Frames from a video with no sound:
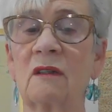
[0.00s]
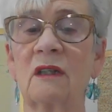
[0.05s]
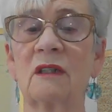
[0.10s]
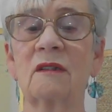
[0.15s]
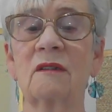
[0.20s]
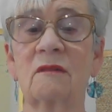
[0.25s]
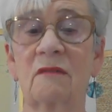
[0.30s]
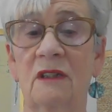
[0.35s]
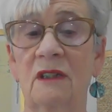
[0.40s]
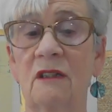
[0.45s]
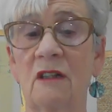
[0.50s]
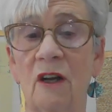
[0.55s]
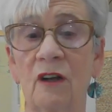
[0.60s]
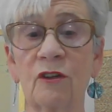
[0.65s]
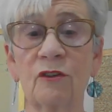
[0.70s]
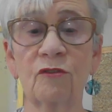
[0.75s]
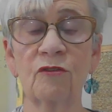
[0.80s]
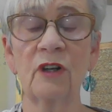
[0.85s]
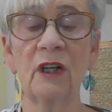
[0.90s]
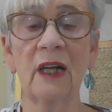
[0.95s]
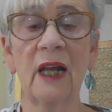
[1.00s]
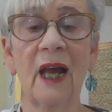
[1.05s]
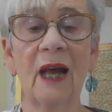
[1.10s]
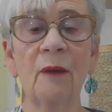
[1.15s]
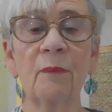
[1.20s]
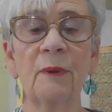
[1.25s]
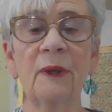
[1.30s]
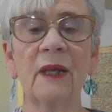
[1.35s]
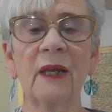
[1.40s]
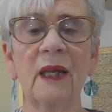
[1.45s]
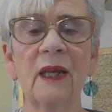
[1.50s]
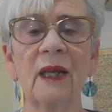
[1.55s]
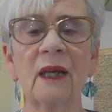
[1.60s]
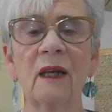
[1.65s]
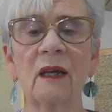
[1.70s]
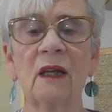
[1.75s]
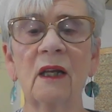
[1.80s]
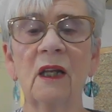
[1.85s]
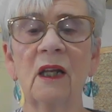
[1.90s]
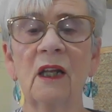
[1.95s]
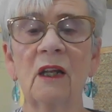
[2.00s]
it's really happy here.